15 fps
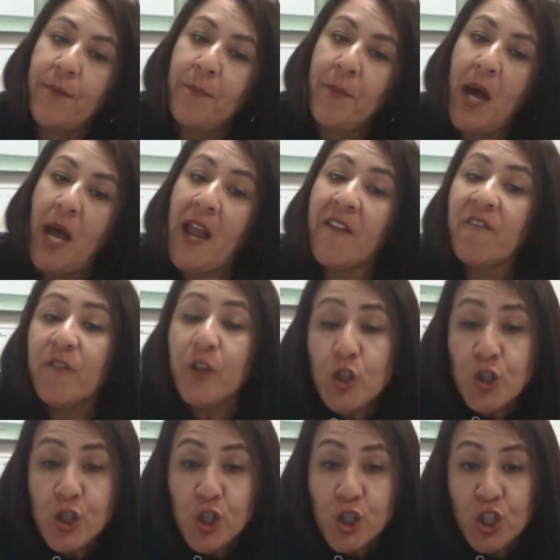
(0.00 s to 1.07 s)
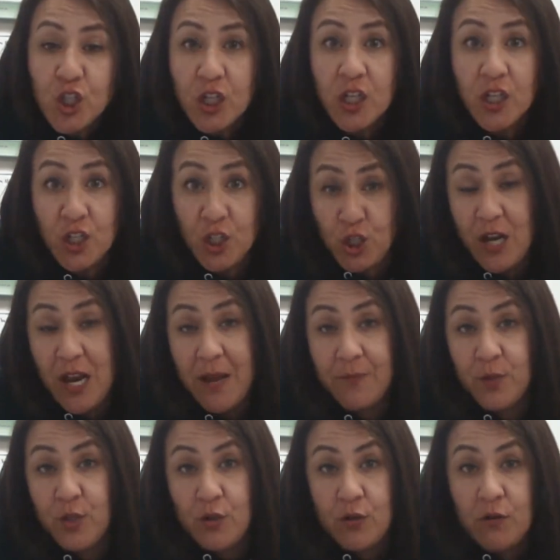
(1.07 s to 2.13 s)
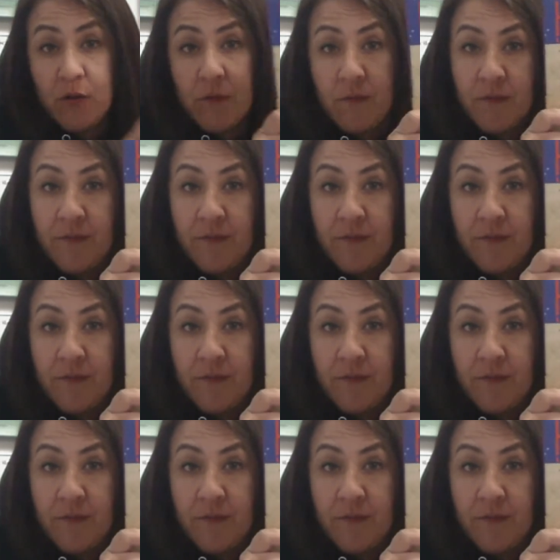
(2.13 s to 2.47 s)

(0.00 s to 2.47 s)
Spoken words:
my first chapter